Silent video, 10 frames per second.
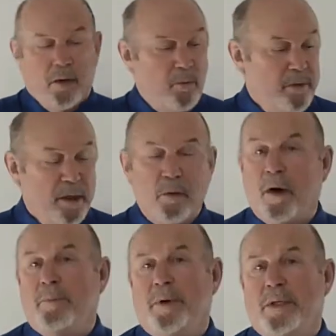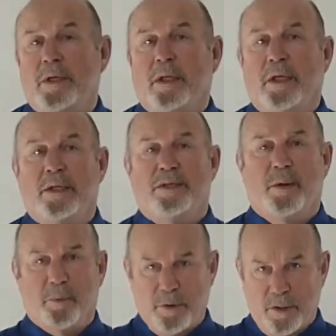When the equine basically ends
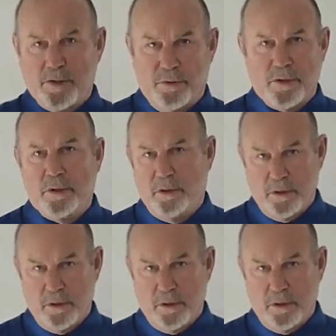up with injury to